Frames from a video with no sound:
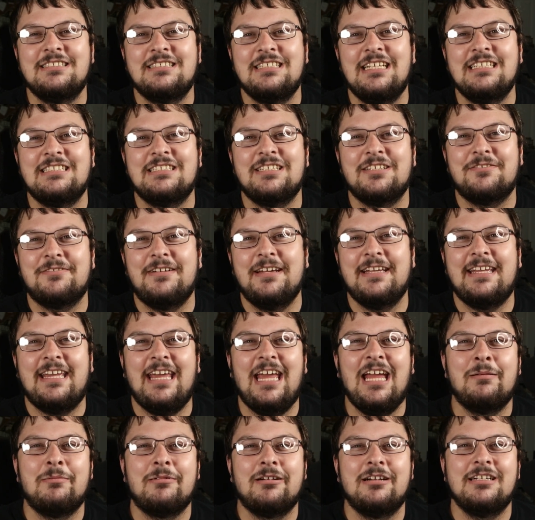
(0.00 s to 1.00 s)
it's a great
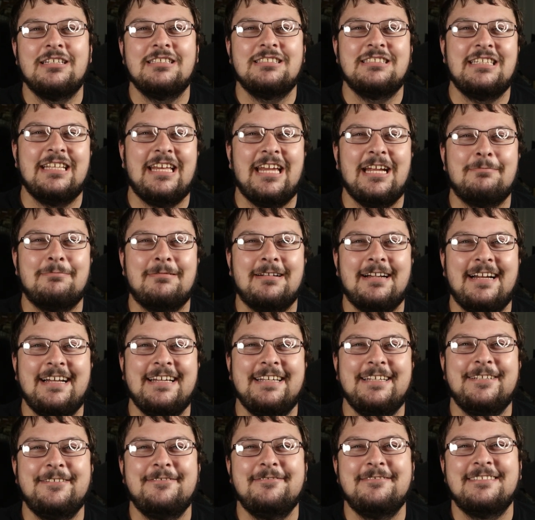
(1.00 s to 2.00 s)
camera. It's the camera I
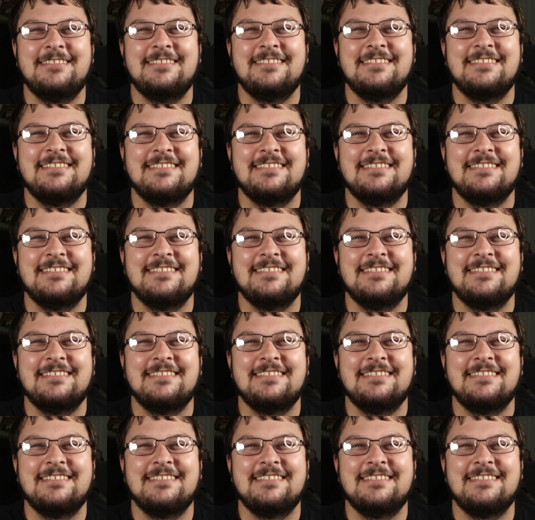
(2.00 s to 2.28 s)
use.